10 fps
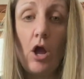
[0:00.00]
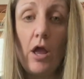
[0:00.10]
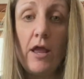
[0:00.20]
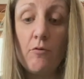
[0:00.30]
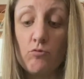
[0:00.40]

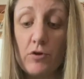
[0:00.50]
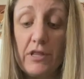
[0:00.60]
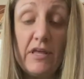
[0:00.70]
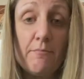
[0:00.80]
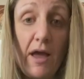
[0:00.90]
It
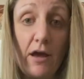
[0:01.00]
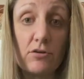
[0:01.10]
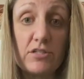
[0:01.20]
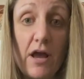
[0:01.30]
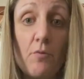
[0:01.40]
really
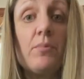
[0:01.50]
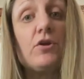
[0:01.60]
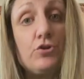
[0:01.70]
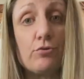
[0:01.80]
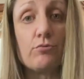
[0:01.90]
matters how
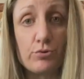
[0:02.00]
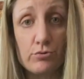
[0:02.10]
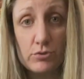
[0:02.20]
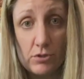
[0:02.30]
big your roots